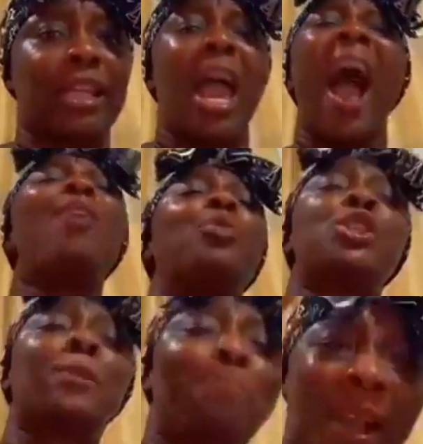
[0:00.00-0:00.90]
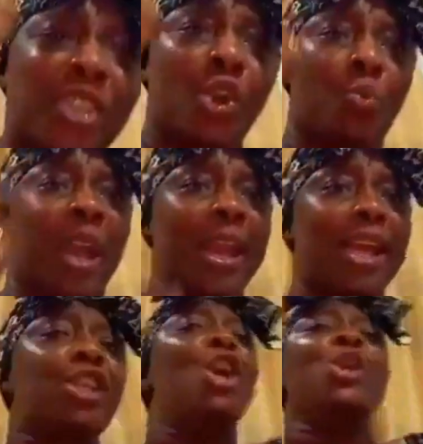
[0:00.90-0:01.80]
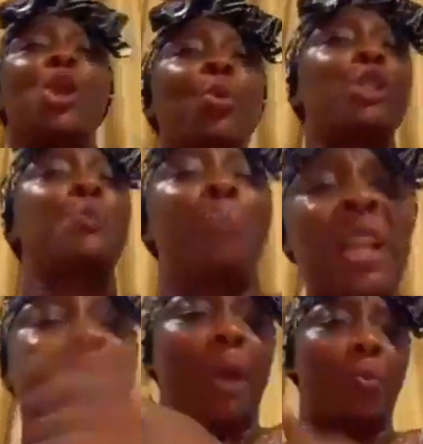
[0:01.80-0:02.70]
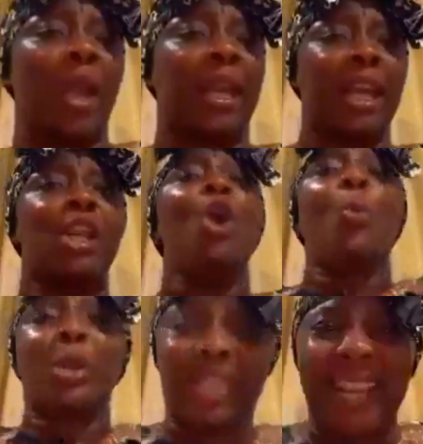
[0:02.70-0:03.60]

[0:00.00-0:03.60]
I respect your weakness. You respect my weakness. We stand